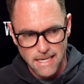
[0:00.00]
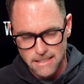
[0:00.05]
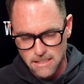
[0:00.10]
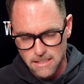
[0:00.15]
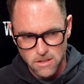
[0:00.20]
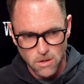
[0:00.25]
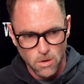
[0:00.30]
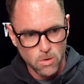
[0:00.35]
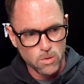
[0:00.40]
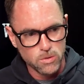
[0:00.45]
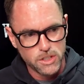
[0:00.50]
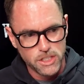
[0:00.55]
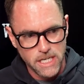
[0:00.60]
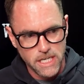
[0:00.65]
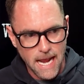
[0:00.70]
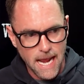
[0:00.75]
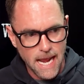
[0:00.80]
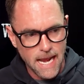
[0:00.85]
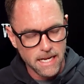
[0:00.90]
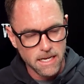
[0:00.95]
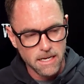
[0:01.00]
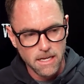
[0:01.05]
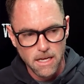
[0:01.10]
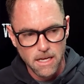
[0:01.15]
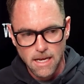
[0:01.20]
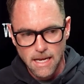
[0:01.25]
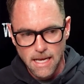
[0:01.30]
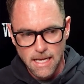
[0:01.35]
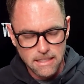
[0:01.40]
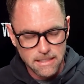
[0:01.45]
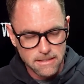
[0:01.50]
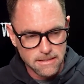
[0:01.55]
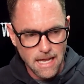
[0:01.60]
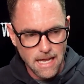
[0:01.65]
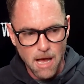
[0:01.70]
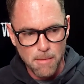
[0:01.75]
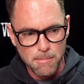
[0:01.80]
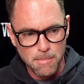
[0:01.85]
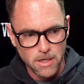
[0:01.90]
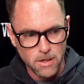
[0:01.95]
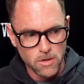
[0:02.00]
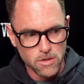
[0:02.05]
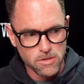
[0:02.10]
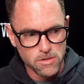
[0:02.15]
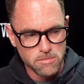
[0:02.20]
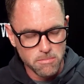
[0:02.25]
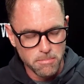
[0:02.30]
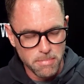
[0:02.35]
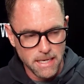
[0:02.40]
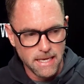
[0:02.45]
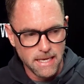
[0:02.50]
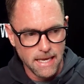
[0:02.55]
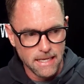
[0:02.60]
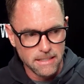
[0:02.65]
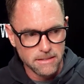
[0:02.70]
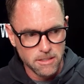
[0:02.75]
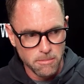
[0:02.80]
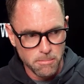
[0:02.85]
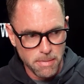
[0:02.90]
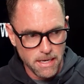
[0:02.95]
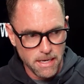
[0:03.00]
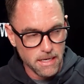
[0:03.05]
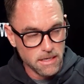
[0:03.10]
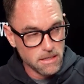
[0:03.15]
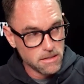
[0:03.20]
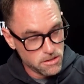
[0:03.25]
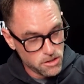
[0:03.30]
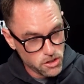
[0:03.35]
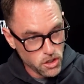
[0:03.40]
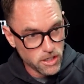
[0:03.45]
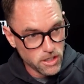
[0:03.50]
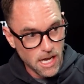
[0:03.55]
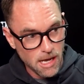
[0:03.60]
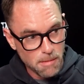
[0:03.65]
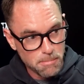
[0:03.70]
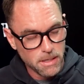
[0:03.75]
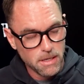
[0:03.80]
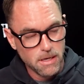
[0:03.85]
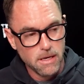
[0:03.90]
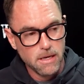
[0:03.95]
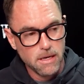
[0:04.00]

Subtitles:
And this whole chain and these dominoes begin to be stood up.